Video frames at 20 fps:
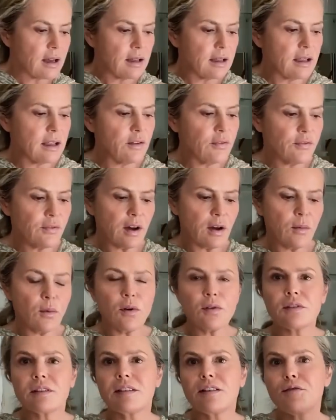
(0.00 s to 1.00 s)
if I
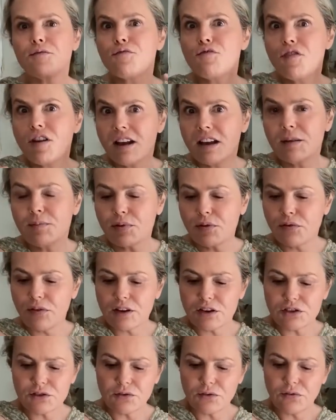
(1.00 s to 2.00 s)
want a really
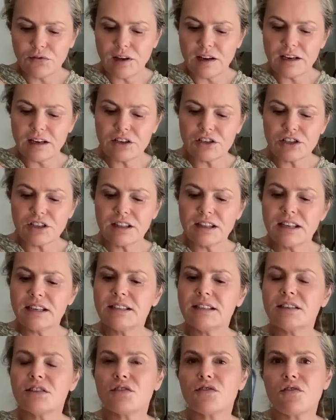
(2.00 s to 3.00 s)
professional finish.
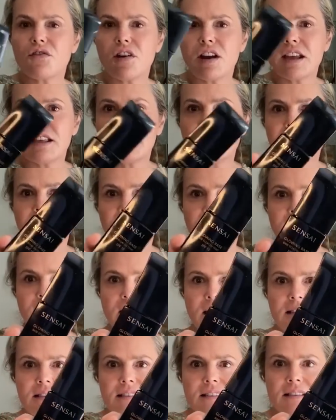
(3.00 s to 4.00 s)
This is great. This is
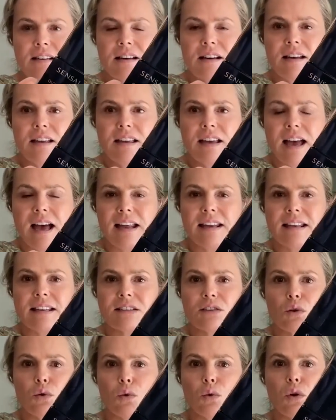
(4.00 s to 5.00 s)
Sensai and
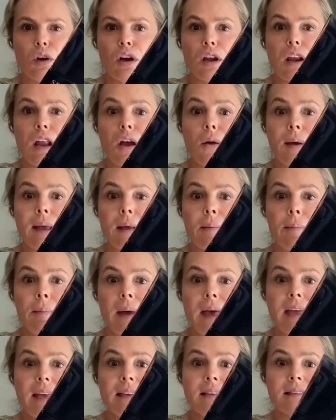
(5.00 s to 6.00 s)
it's called Glowing
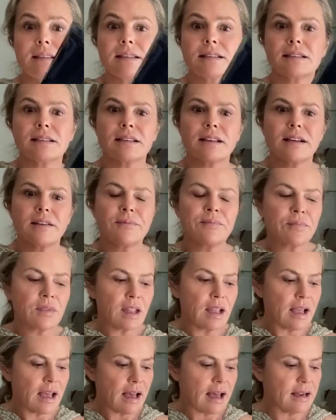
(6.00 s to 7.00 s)
Base.
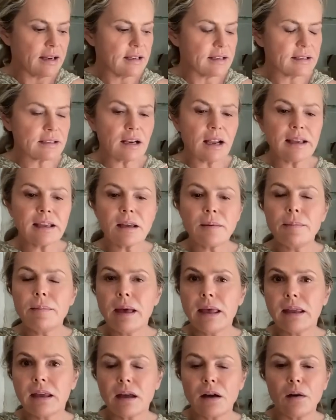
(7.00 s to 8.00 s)
And it's like a
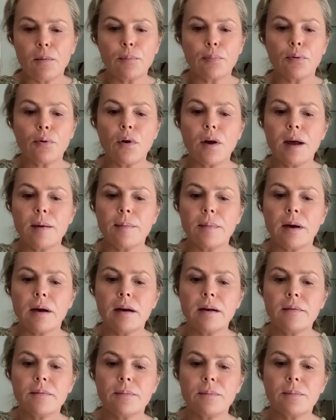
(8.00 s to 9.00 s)
makeup
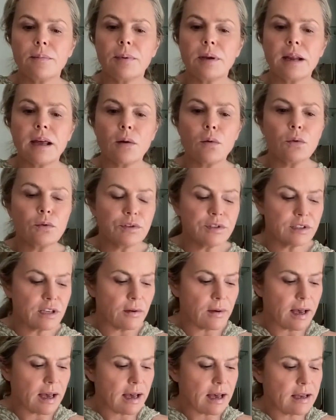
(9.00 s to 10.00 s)
primer, but it
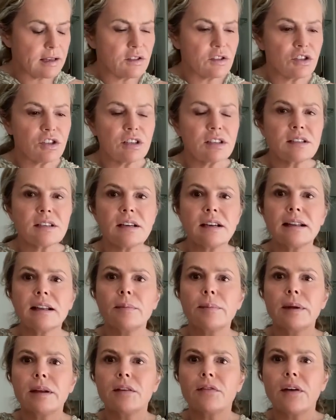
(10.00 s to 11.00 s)
also has just a little
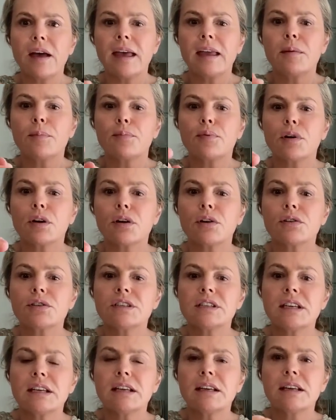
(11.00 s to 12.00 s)
bit of
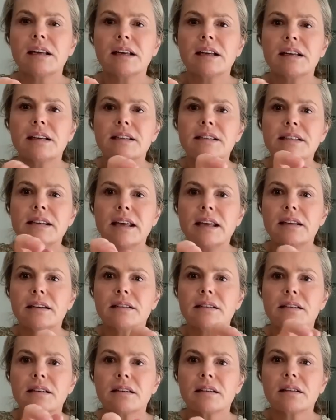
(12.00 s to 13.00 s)
apricot-y
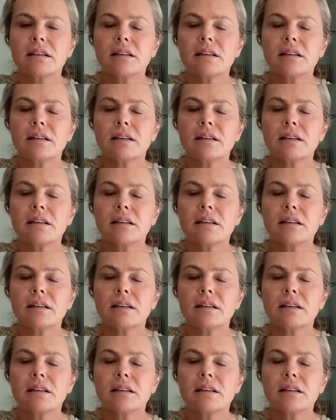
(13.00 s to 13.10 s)
tint.